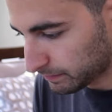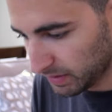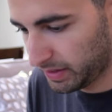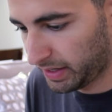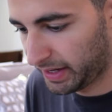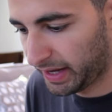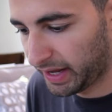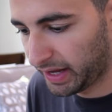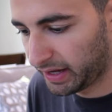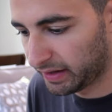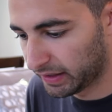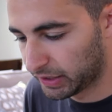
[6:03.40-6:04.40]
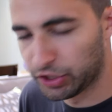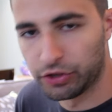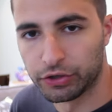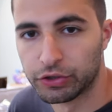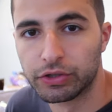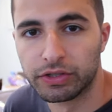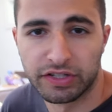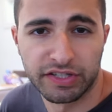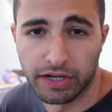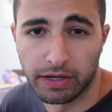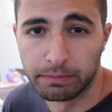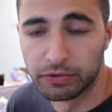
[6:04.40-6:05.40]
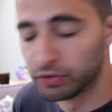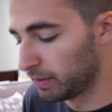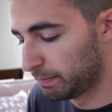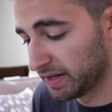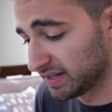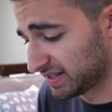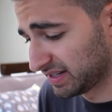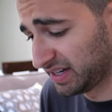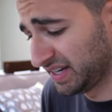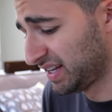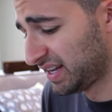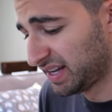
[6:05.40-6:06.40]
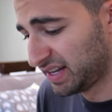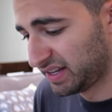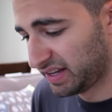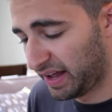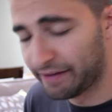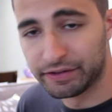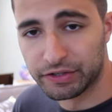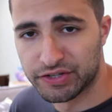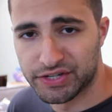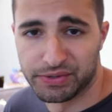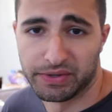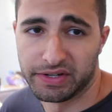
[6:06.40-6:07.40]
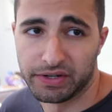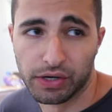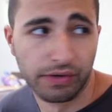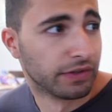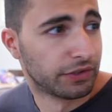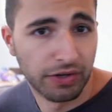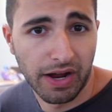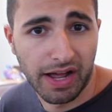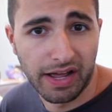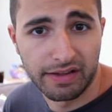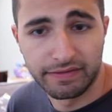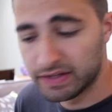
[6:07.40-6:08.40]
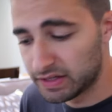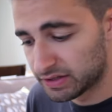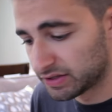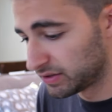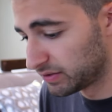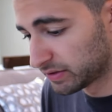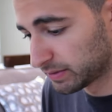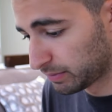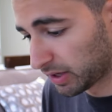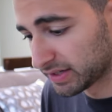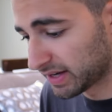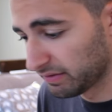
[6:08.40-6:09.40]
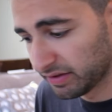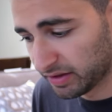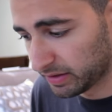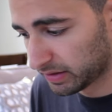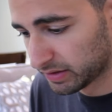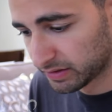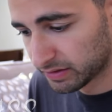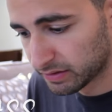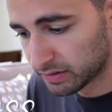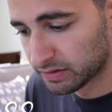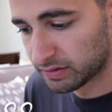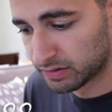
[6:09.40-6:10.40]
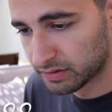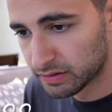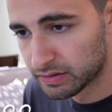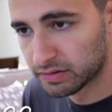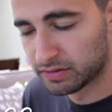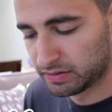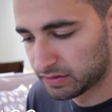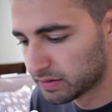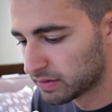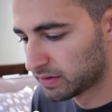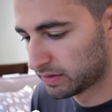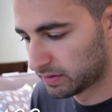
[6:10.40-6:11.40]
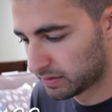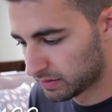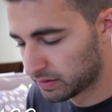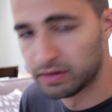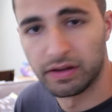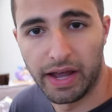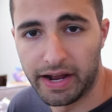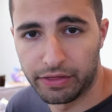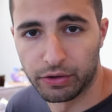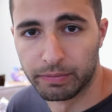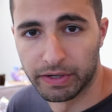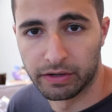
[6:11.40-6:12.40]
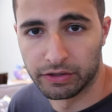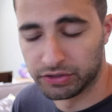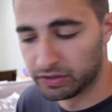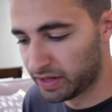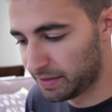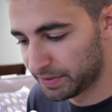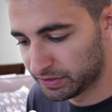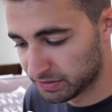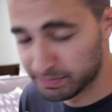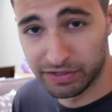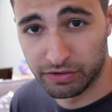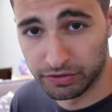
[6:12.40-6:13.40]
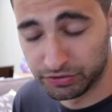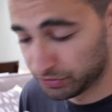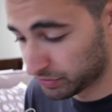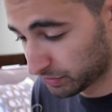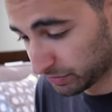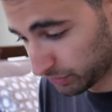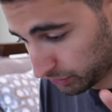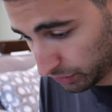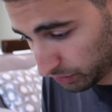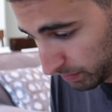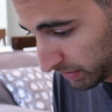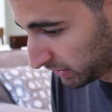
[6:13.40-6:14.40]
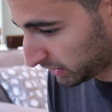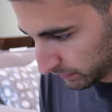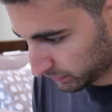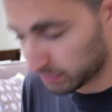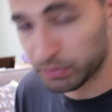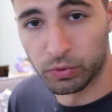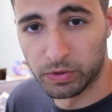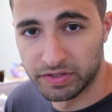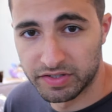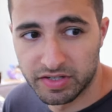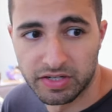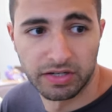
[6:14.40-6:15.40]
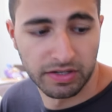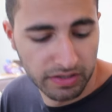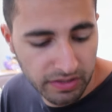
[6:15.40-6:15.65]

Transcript: Then I had like another sub grit bass line heavily distorted, overdrive, EQ'd, compressed, everything. And I threw a Bit Crusher on that because Bit Crusher's dope. Some horns.